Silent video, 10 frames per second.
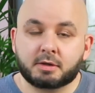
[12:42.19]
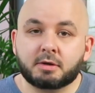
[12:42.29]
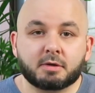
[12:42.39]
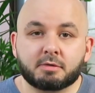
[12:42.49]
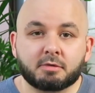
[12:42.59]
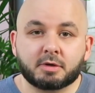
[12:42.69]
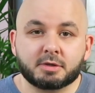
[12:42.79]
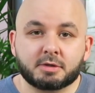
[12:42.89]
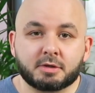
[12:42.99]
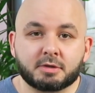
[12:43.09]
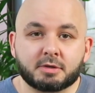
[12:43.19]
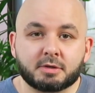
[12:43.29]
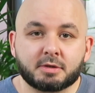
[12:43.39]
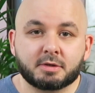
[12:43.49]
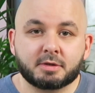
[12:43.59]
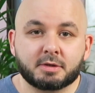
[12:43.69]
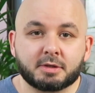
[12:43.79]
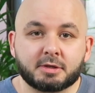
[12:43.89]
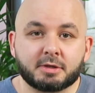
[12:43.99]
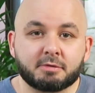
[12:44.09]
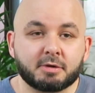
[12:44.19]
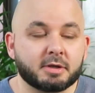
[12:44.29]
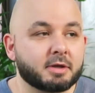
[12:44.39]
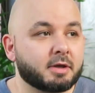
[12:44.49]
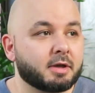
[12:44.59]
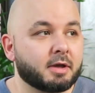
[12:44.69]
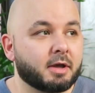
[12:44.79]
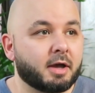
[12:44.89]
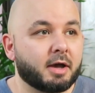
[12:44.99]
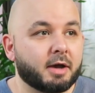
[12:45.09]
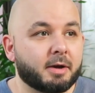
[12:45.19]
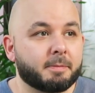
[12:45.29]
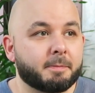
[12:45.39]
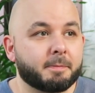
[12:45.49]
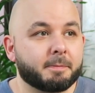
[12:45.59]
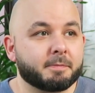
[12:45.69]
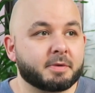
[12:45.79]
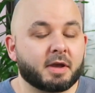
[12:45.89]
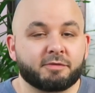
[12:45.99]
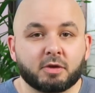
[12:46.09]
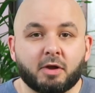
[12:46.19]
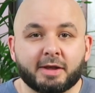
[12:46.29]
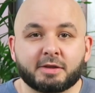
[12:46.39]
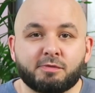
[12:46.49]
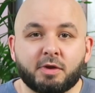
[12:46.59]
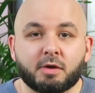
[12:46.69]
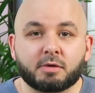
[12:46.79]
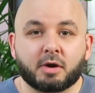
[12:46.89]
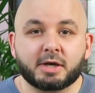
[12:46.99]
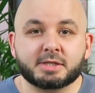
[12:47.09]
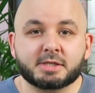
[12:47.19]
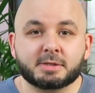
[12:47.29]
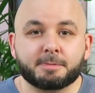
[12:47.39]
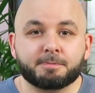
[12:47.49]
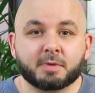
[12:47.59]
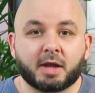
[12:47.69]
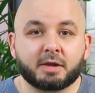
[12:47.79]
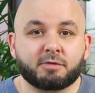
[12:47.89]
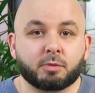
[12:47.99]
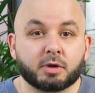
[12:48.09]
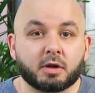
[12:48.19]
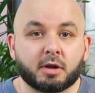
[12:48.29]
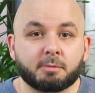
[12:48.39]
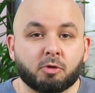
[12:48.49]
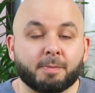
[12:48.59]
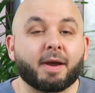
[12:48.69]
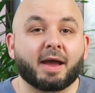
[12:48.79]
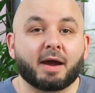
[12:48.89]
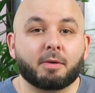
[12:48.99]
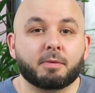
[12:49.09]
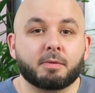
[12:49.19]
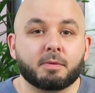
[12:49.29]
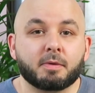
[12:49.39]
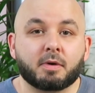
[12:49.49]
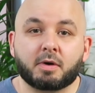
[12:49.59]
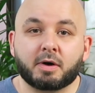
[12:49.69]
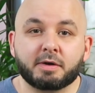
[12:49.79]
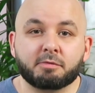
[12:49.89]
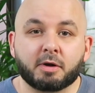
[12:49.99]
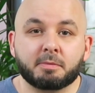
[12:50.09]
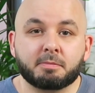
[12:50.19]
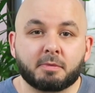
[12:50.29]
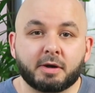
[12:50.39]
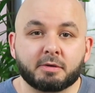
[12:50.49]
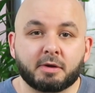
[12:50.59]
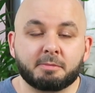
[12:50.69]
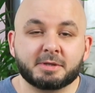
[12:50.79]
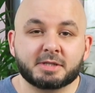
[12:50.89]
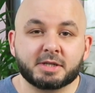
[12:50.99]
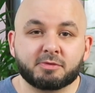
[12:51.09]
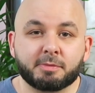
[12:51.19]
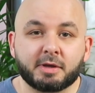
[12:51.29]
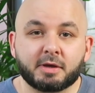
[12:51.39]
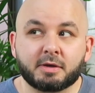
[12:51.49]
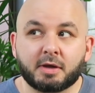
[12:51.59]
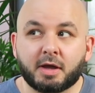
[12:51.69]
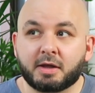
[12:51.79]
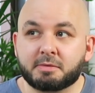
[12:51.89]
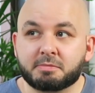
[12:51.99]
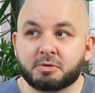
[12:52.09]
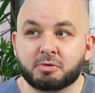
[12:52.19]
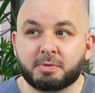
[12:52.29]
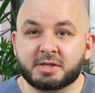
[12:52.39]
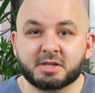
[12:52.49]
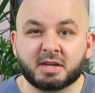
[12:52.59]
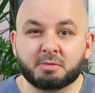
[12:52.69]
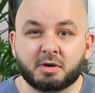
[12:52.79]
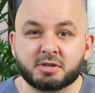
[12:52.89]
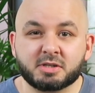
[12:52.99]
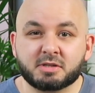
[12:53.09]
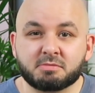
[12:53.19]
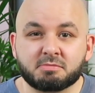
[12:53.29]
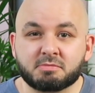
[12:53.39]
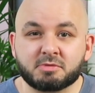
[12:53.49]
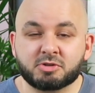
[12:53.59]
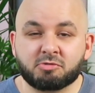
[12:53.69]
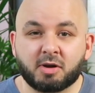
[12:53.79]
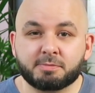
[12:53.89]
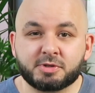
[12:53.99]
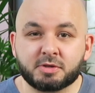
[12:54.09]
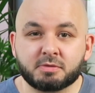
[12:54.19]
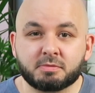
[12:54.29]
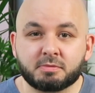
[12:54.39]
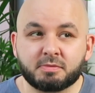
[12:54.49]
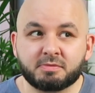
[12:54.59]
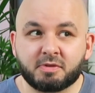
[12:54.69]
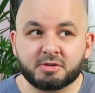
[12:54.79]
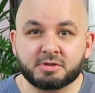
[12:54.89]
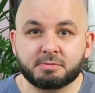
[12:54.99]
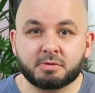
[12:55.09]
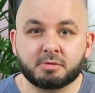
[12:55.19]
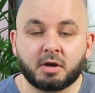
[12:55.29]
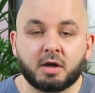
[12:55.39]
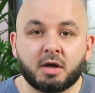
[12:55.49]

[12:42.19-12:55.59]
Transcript: it's not rocket science. That's it, really. Yeah, if you like this video, guys, and if you want to learn more about how I run my online business from here and do basically what I just describe to you, very simple.